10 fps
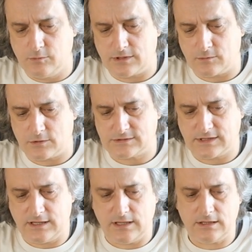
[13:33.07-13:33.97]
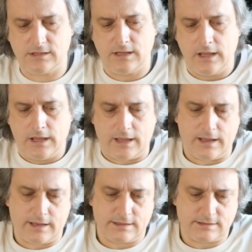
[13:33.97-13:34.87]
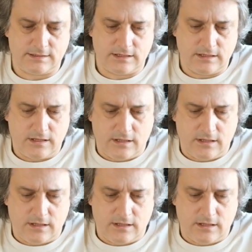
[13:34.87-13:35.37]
when I was a kid, and